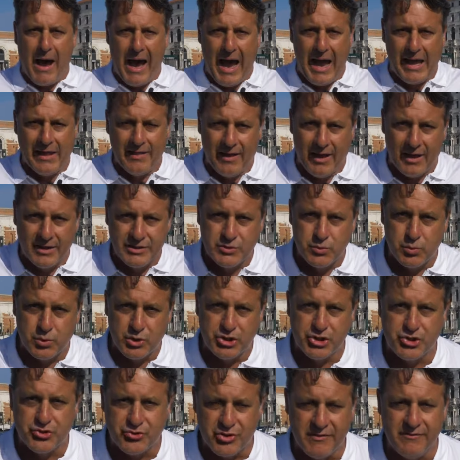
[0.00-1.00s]
pylons were
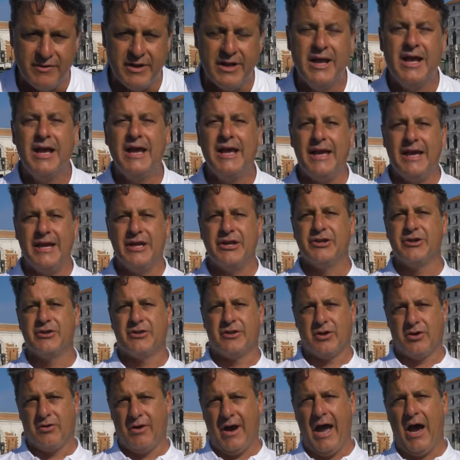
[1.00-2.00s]
driven into
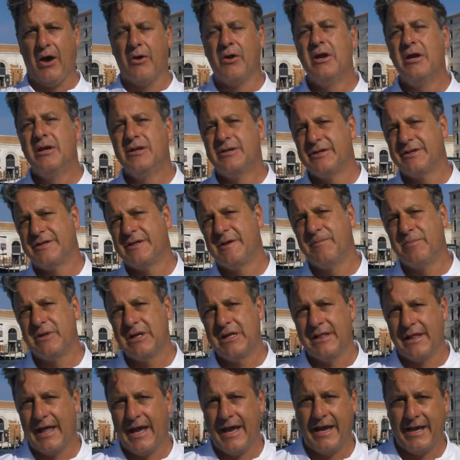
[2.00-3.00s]
the ground to
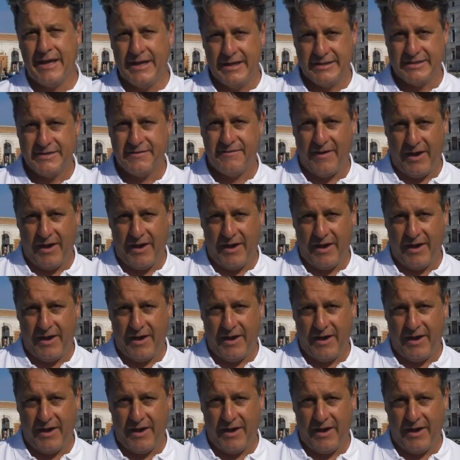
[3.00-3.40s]
simply lay its